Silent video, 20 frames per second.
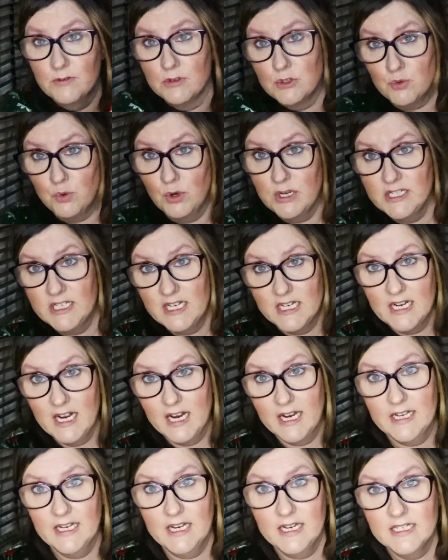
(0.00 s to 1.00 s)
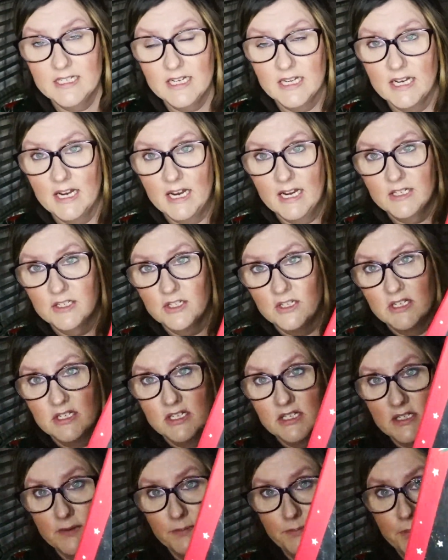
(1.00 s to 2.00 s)
was $29.99, so this
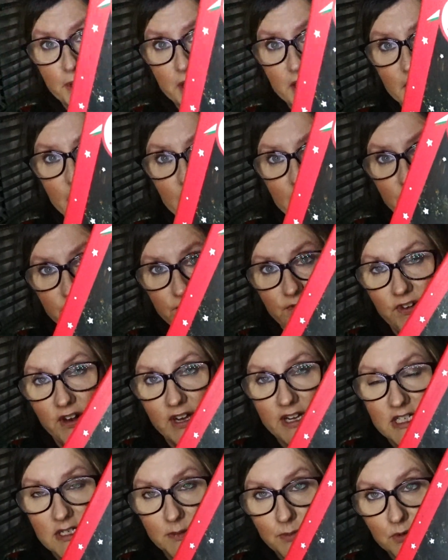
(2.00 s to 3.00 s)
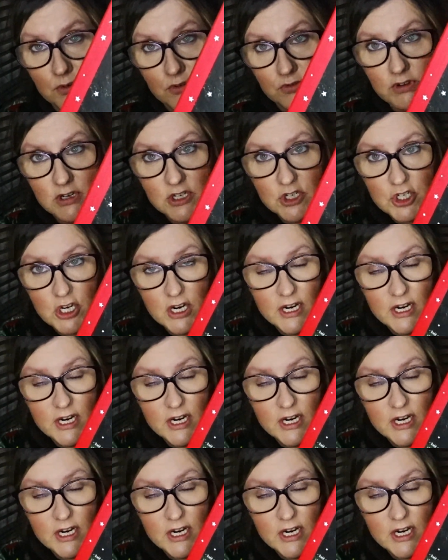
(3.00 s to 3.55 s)
is a big inflatable Grinch.